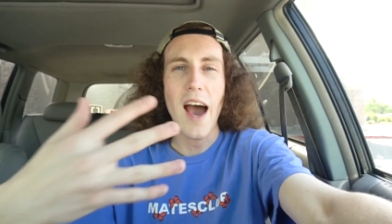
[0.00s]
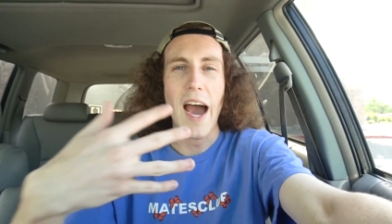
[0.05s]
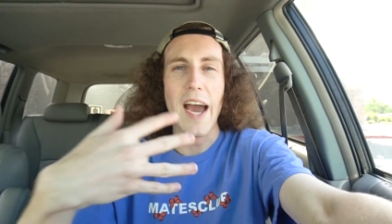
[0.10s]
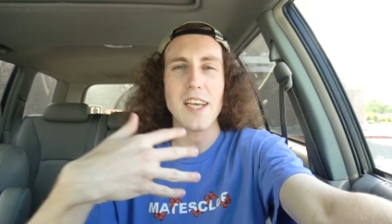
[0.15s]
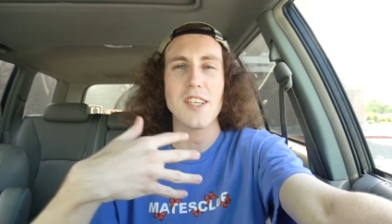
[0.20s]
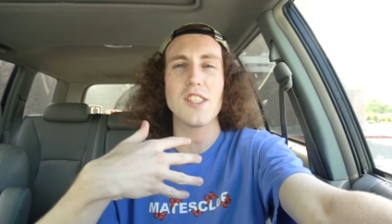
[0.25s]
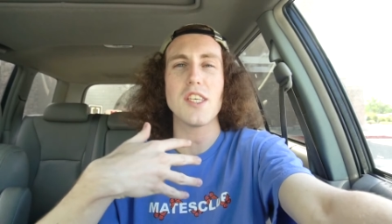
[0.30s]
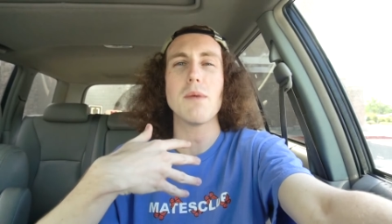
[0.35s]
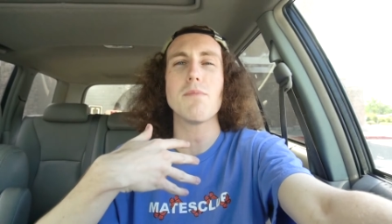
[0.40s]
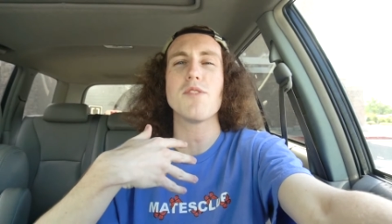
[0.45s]

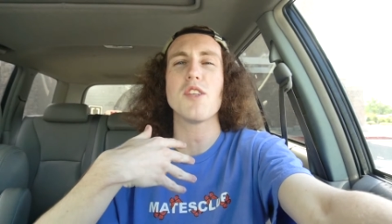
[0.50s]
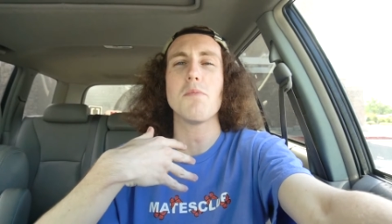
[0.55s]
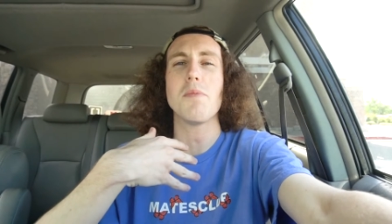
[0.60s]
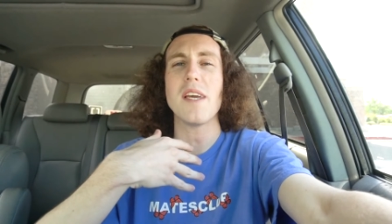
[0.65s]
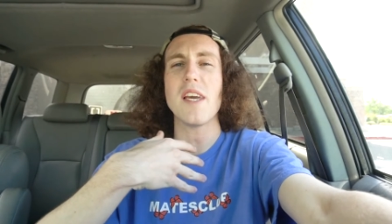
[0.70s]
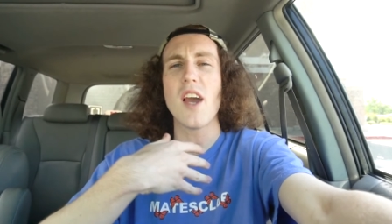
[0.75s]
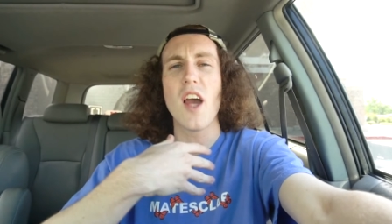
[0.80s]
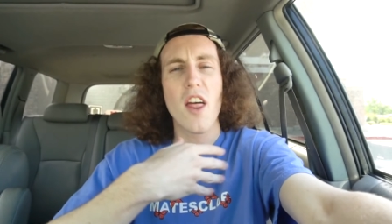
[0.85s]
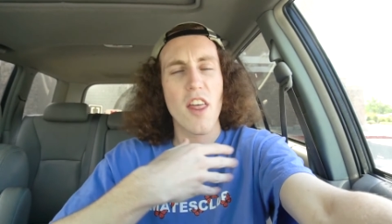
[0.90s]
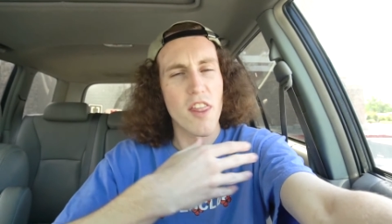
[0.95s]
I seem to
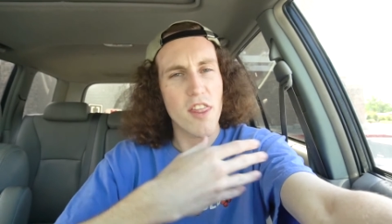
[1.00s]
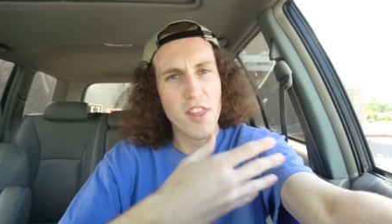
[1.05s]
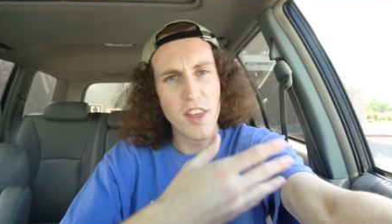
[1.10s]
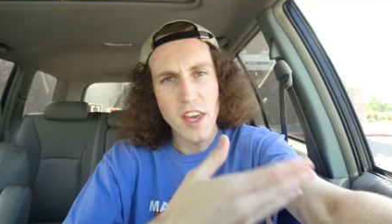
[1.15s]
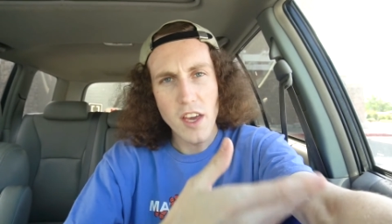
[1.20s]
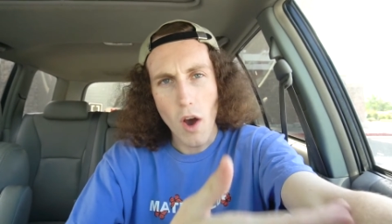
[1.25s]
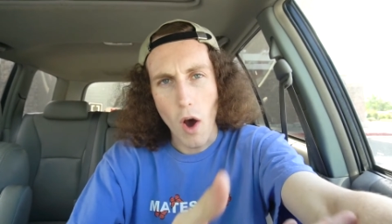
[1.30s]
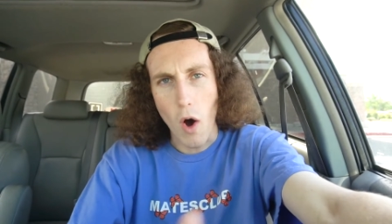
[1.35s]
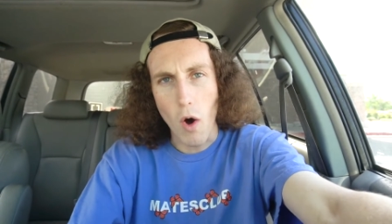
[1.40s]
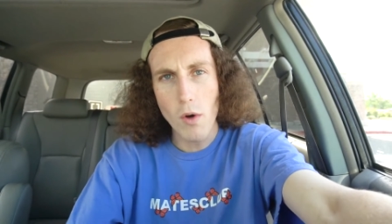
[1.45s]
be
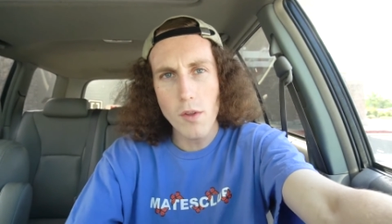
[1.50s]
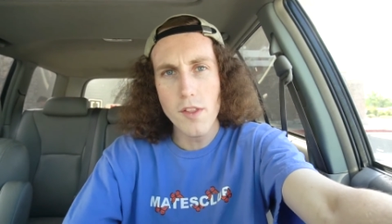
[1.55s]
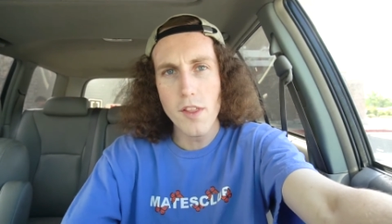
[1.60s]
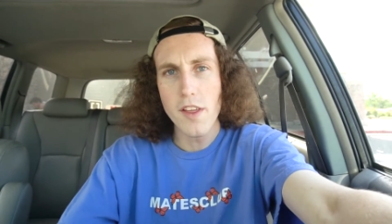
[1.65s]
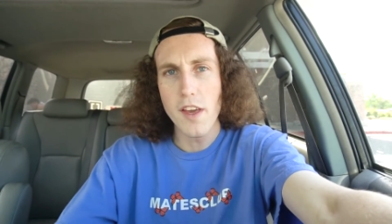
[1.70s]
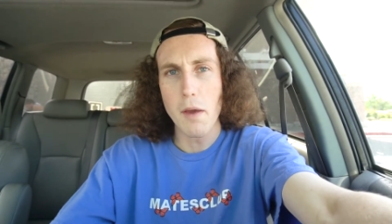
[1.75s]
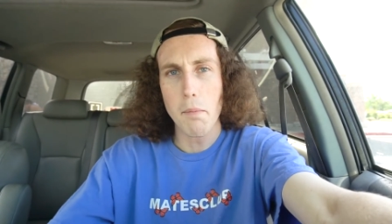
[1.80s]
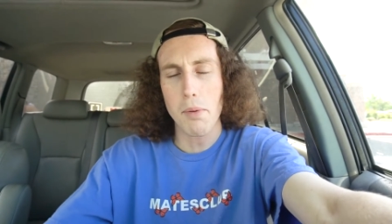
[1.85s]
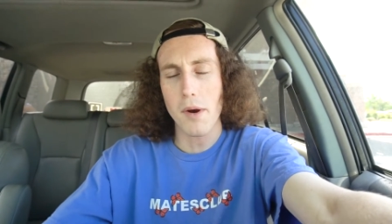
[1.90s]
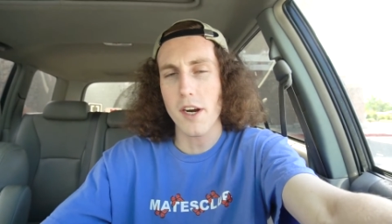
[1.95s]
the
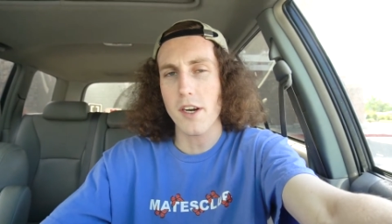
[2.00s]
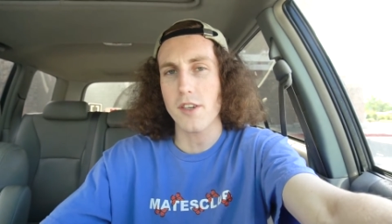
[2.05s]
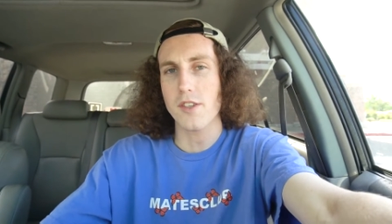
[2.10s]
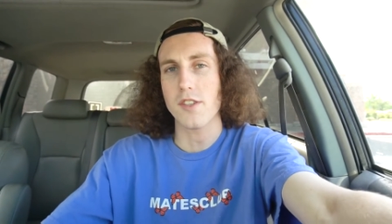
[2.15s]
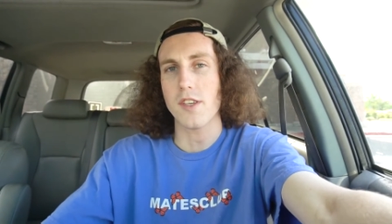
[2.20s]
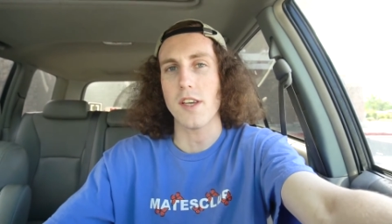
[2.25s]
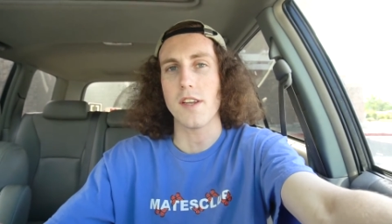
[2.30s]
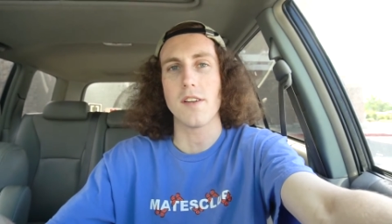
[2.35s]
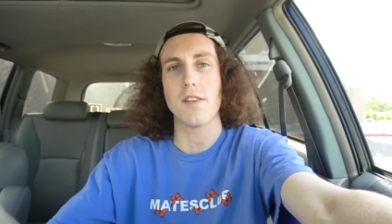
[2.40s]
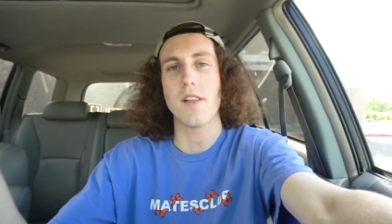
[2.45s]
only
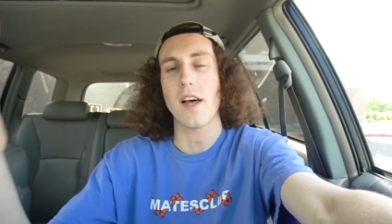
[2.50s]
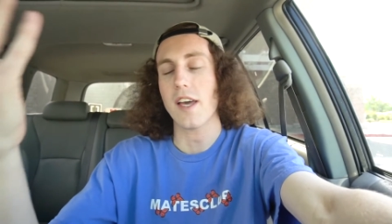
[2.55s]
person